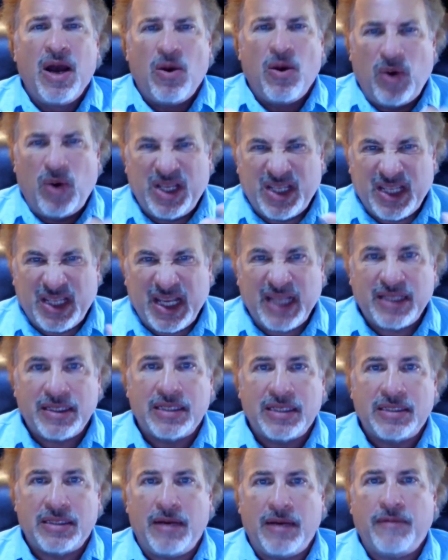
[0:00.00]
which sets
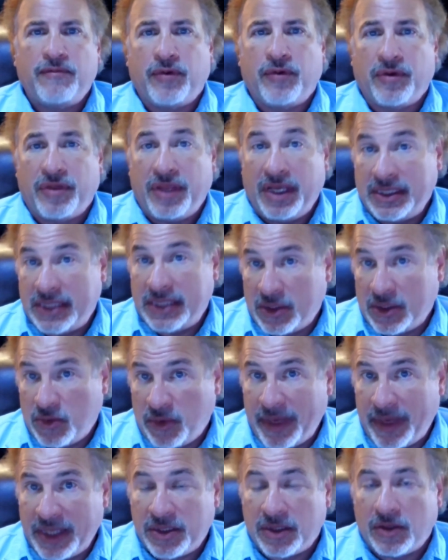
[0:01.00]
us up for things, as we
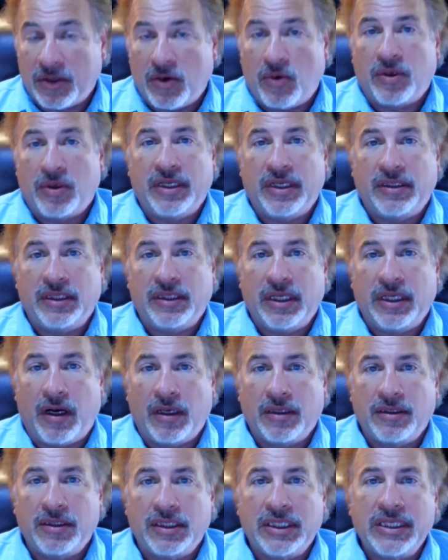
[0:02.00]
mentioned, coronary
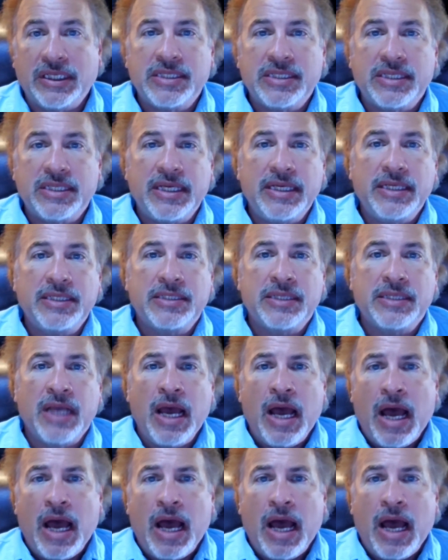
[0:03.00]
artery disease,